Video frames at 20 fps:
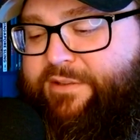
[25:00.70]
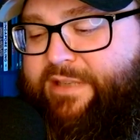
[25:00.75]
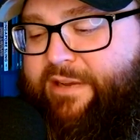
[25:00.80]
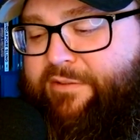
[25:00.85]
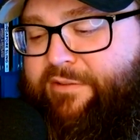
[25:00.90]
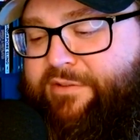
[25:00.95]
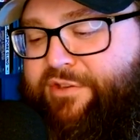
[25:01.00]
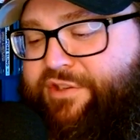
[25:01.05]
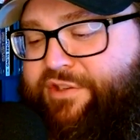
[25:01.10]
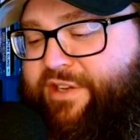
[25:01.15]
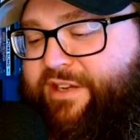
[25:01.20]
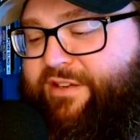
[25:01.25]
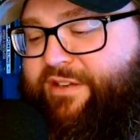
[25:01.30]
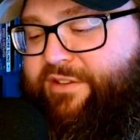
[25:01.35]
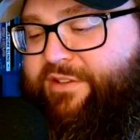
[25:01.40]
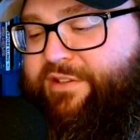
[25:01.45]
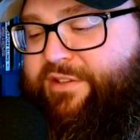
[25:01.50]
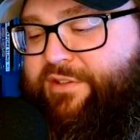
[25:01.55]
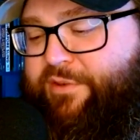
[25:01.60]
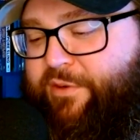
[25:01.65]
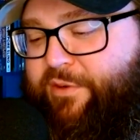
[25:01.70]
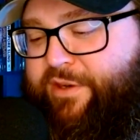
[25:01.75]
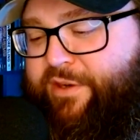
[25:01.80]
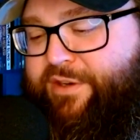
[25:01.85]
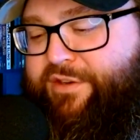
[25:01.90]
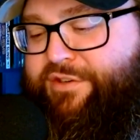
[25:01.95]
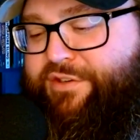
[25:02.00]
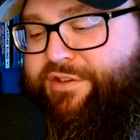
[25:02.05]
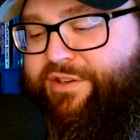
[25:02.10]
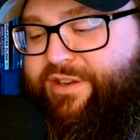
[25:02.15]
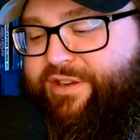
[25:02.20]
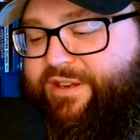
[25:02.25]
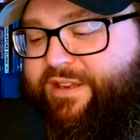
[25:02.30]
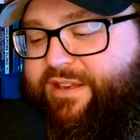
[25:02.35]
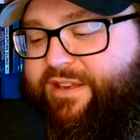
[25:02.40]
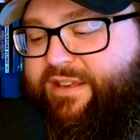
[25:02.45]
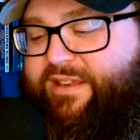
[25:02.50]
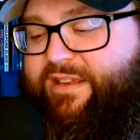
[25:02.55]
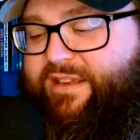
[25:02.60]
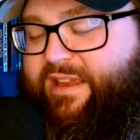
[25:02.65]
out to check on the storage
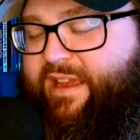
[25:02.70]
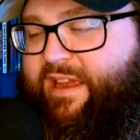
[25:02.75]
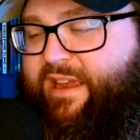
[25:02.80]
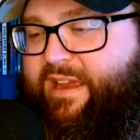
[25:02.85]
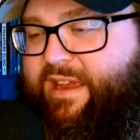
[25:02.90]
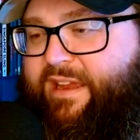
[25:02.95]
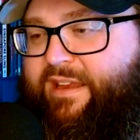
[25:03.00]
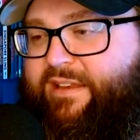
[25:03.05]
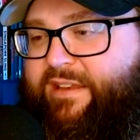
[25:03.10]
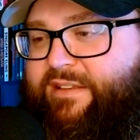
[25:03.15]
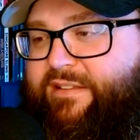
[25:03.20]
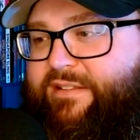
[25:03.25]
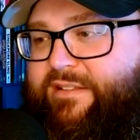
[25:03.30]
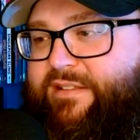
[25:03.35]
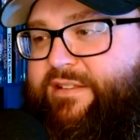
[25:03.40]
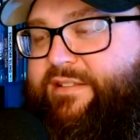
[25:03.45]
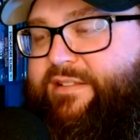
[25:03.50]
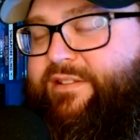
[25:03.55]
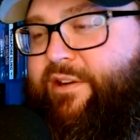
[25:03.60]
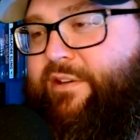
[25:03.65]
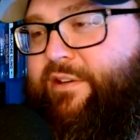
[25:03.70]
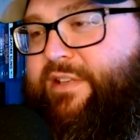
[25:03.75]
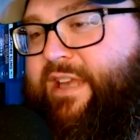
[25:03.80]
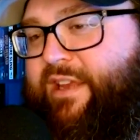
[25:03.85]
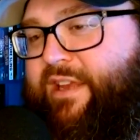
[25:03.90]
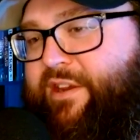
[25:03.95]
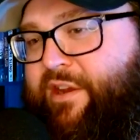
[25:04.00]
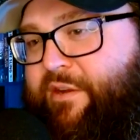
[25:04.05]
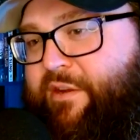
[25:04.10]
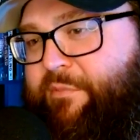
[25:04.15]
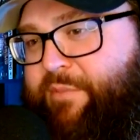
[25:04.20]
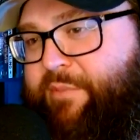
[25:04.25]
and starts hitting on